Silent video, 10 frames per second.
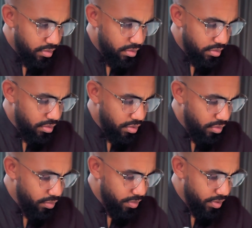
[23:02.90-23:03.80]

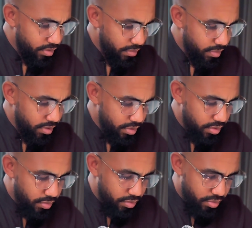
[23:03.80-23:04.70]
know what else I would need to
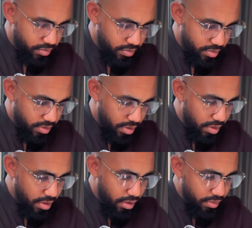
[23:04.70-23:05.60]
do to it.
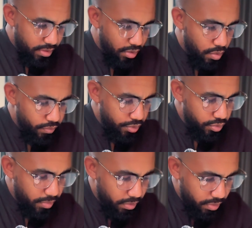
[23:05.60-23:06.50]
I don't like to
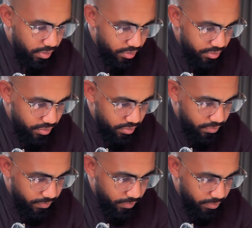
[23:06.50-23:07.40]
overdo my work,
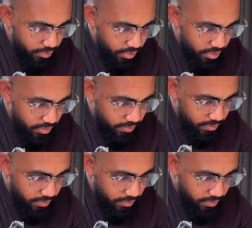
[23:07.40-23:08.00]
so I'm just gonna